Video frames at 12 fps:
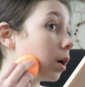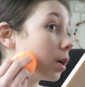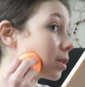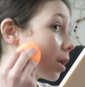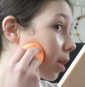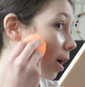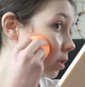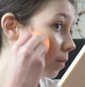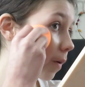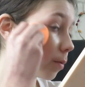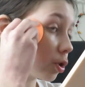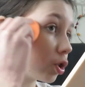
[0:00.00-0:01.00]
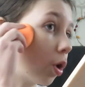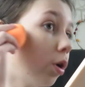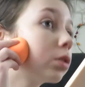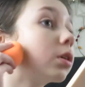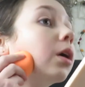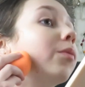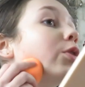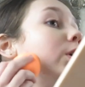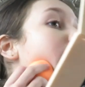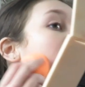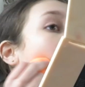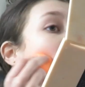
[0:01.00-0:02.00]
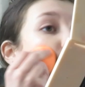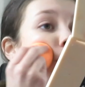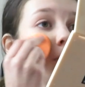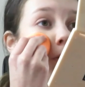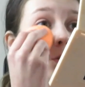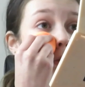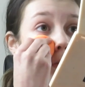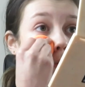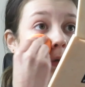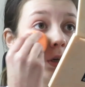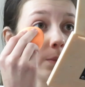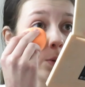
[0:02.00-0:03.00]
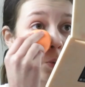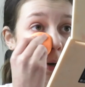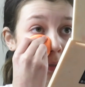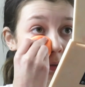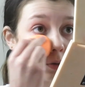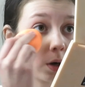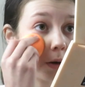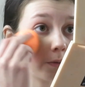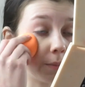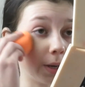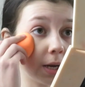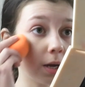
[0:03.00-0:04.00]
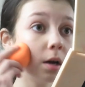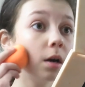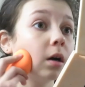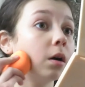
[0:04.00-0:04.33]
I said that as if I was shocked, and I'm really not, because I knew this was going to be way too dark for me.